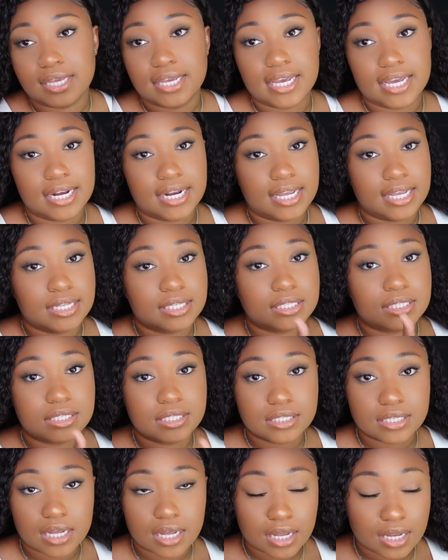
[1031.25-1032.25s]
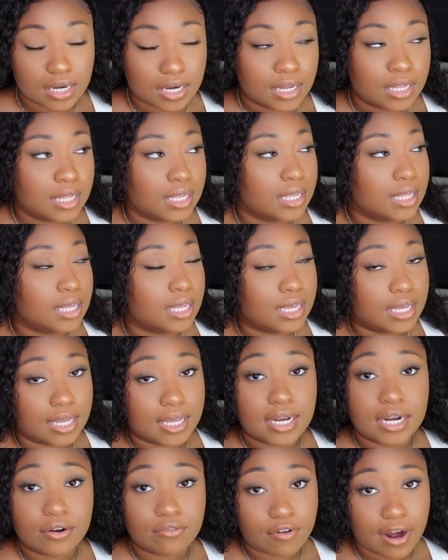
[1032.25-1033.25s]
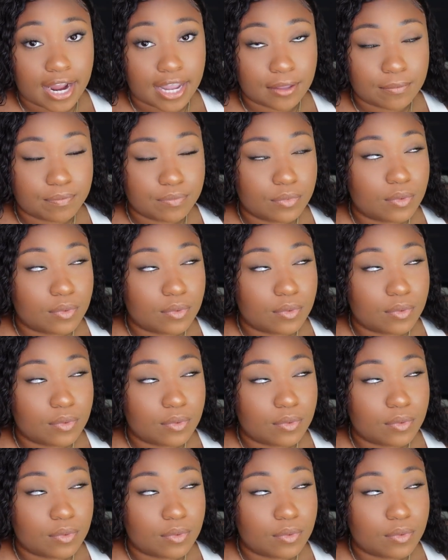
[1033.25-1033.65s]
get it done and get it right.